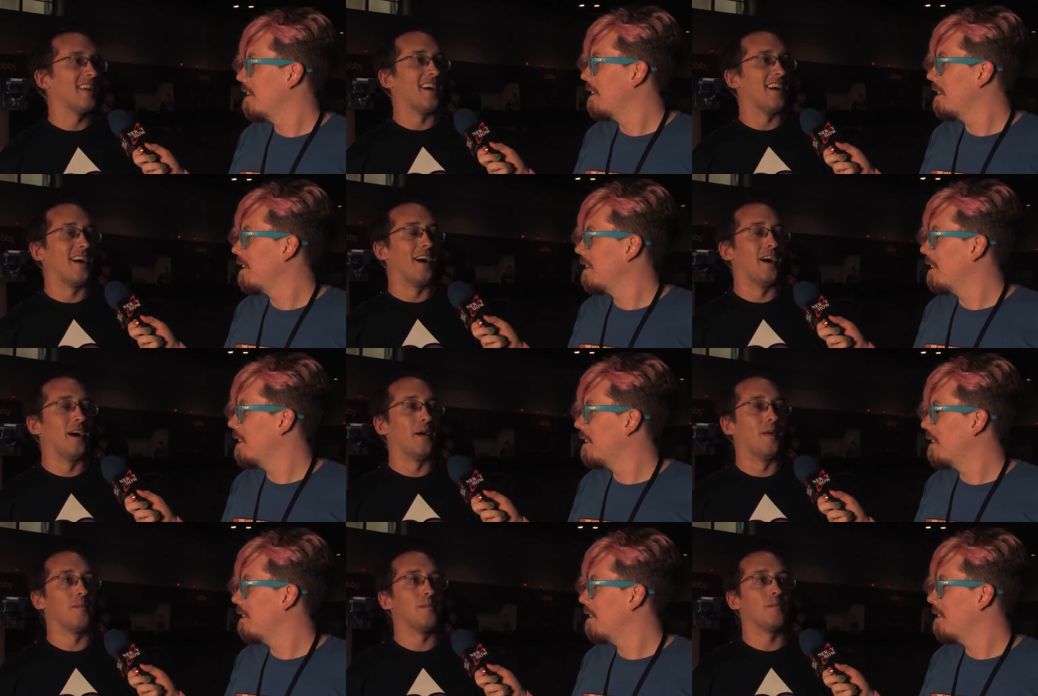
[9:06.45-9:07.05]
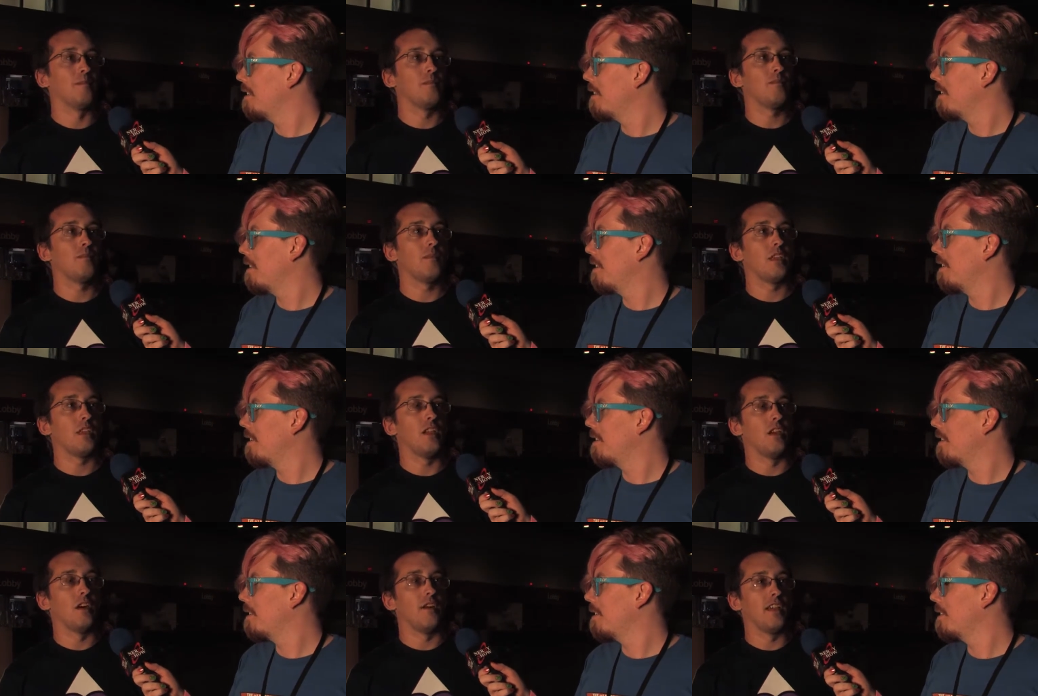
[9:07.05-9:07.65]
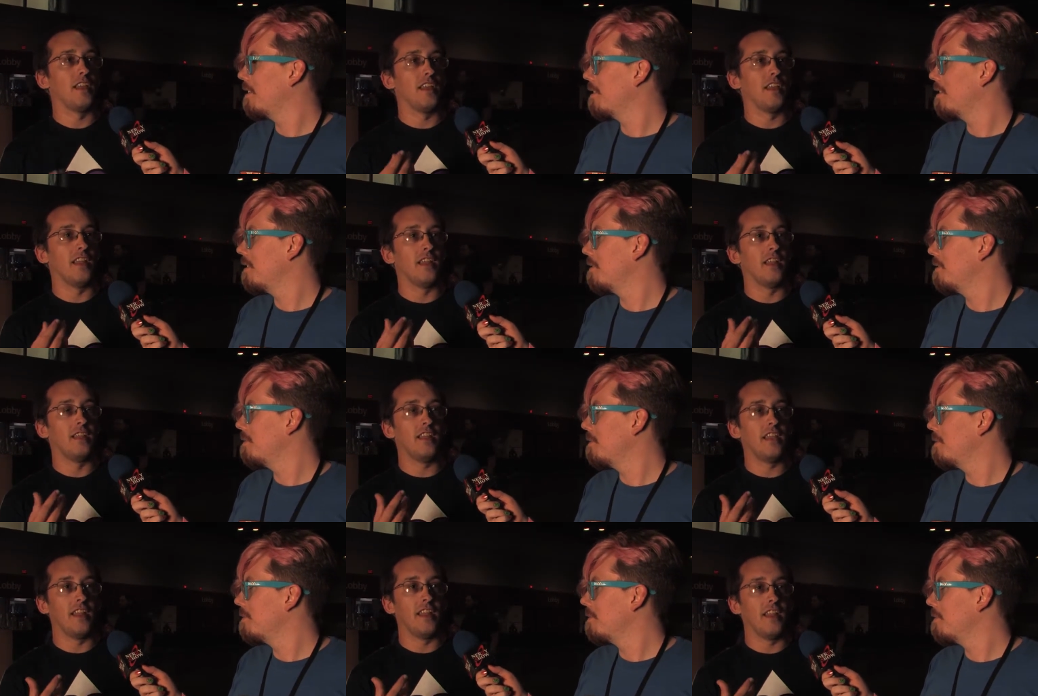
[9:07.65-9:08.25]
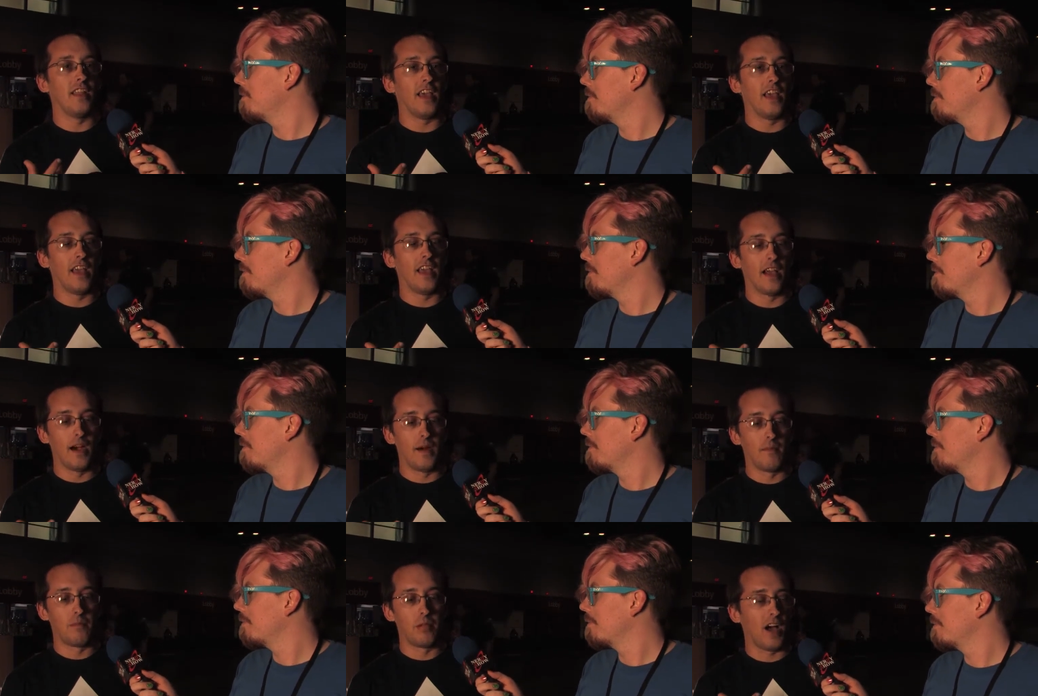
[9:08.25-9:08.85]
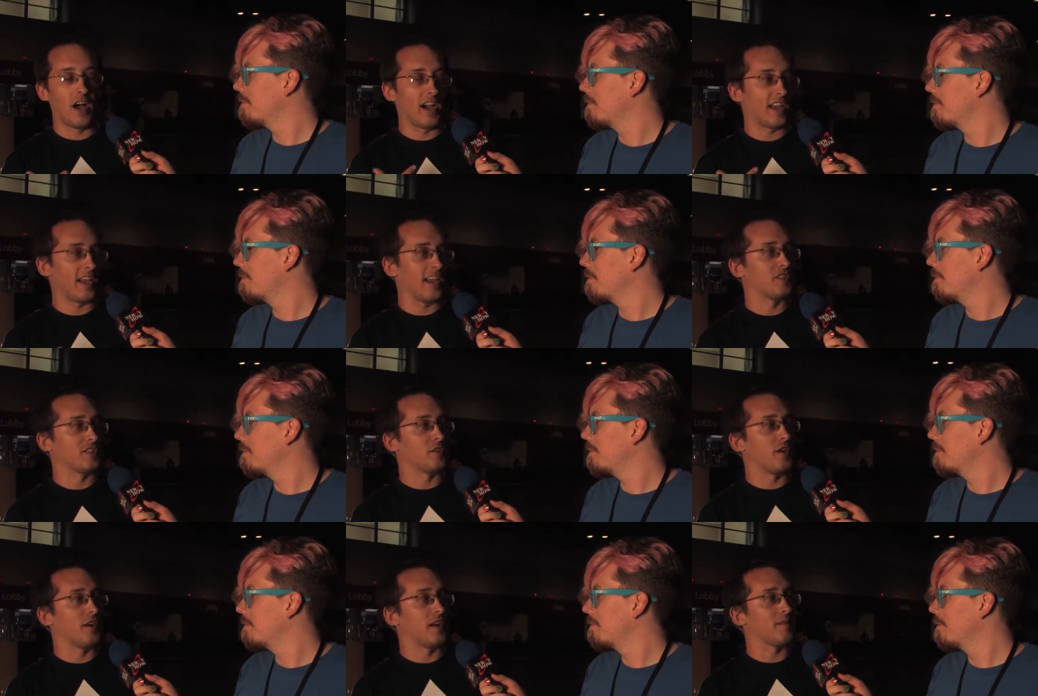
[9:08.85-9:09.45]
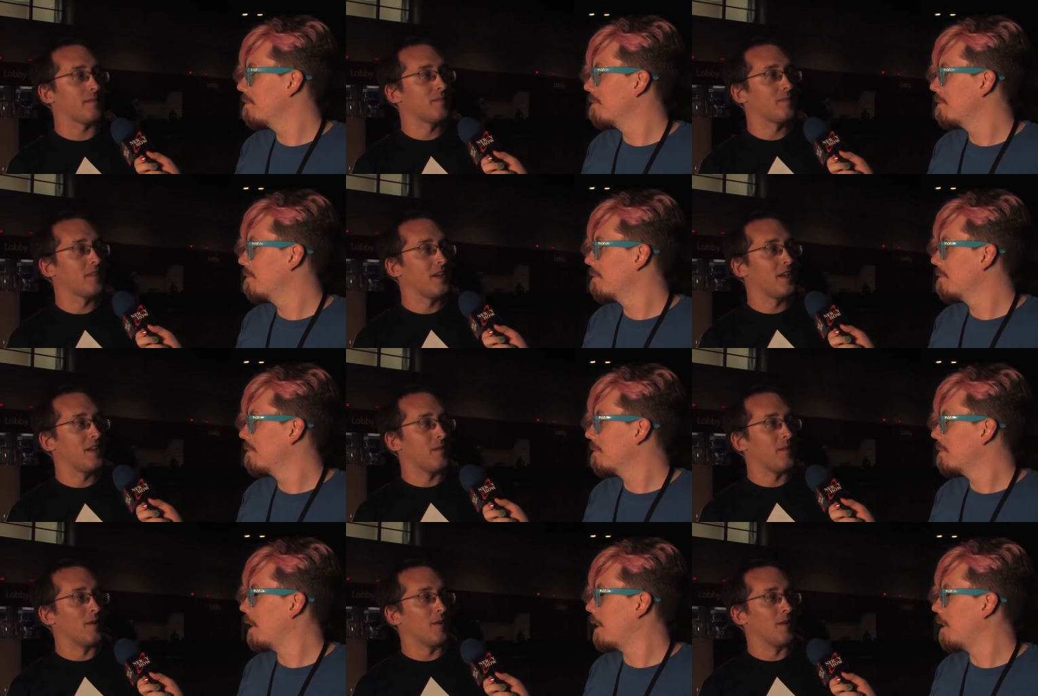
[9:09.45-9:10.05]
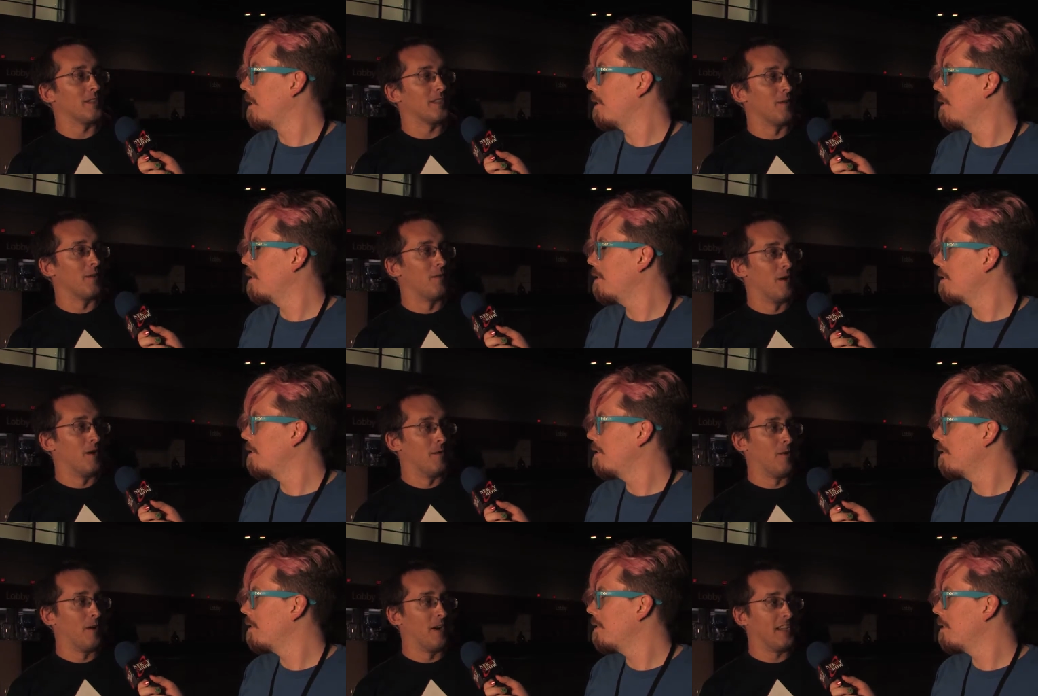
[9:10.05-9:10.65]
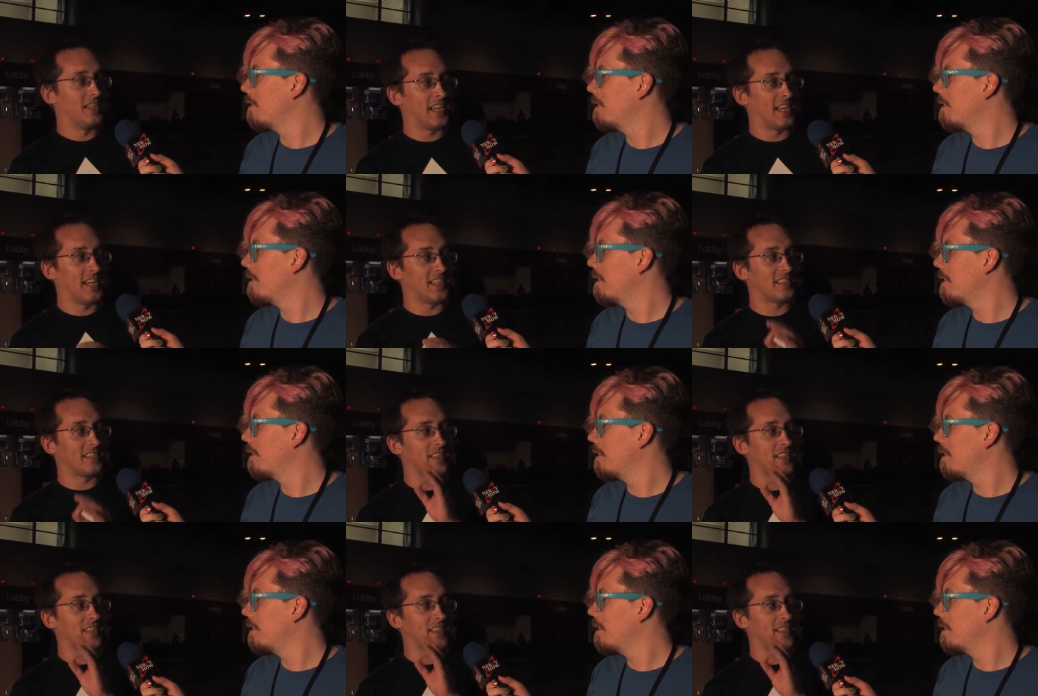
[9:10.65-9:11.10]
Speaker 1: Um, you know, he did he did a uh, blockhead trick, where it's the one where he takes